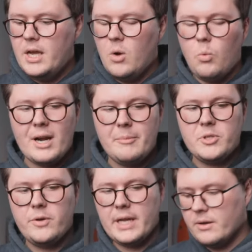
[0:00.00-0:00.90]
What I'm
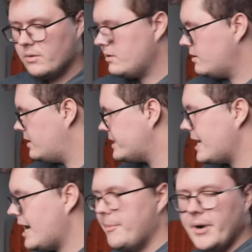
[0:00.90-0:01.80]
doing, this
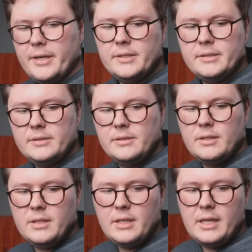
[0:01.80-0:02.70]
camera
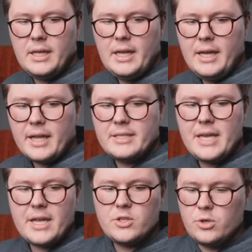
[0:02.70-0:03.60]
can
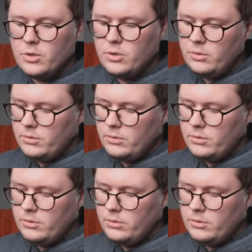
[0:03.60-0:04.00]
take two